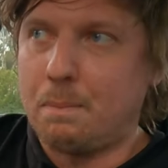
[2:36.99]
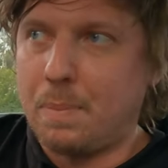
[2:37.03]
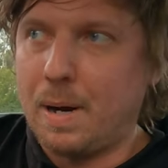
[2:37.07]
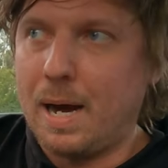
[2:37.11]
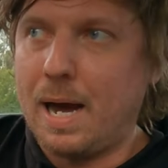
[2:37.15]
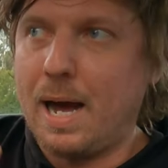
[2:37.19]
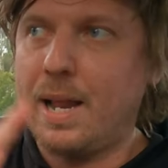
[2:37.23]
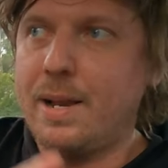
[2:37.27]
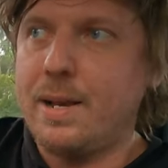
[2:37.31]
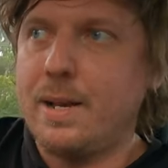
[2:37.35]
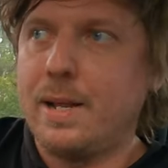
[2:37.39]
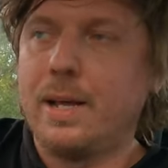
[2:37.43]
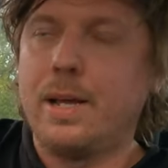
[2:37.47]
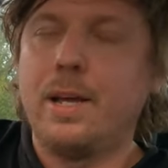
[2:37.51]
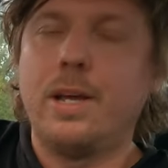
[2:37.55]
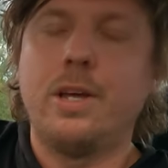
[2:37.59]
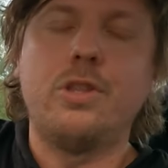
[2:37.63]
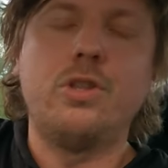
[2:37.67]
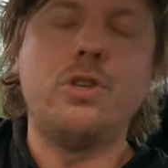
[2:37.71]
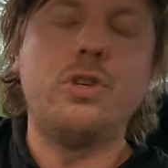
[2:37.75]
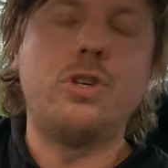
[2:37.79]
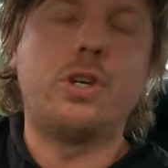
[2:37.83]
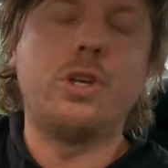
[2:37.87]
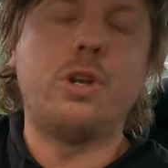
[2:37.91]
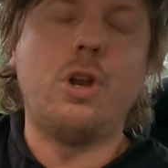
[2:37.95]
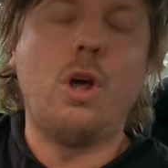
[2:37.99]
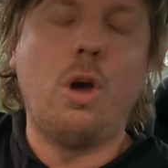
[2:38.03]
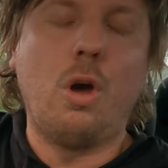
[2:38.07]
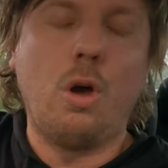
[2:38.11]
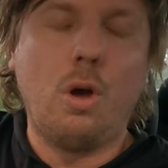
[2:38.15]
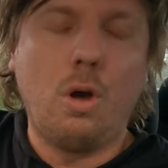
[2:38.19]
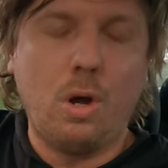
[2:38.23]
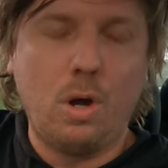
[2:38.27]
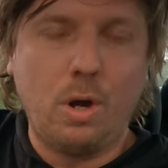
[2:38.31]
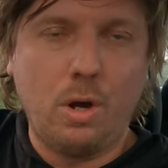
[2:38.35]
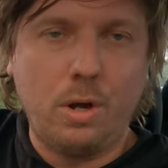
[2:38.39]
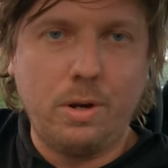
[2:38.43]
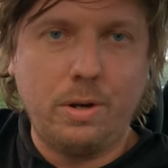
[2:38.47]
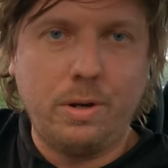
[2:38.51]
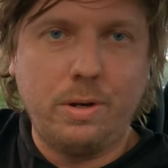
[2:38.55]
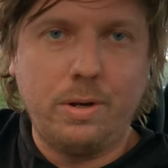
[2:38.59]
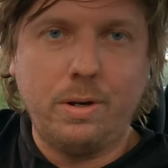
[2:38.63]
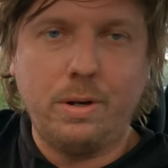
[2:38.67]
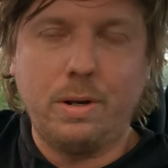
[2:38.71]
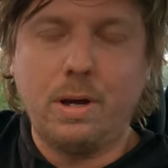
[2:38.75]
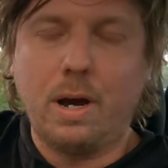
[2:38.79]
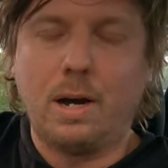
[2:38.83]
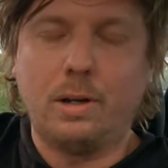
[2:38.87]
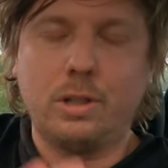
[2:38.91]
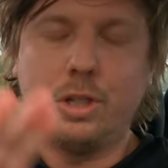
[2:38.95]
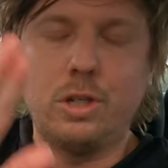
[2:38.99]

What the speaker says: but you can earn,